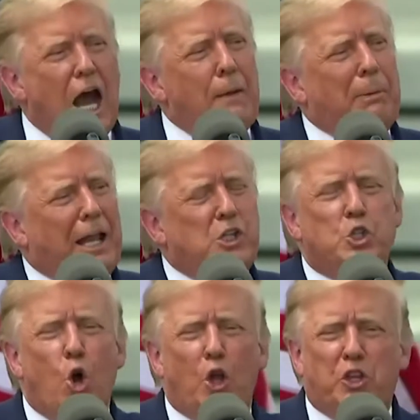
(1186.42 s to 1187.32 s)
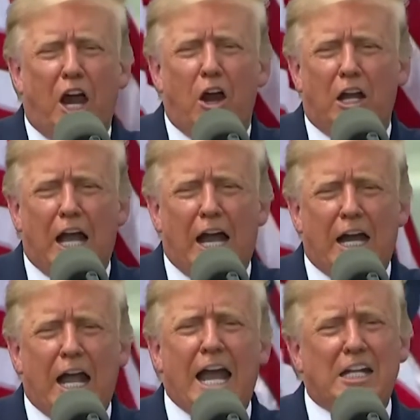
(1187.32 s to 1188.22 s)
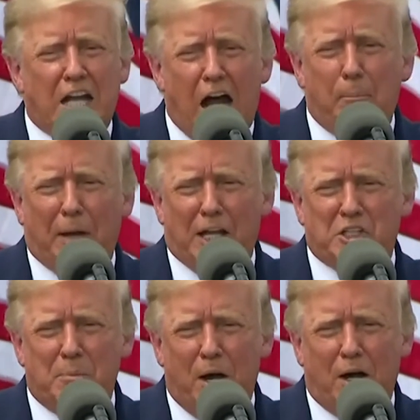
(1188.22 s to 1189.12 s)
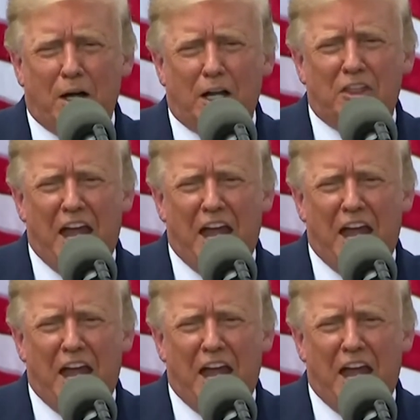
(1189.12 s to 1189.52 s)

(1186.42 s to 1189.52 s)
God bless North Carolina and God bless America.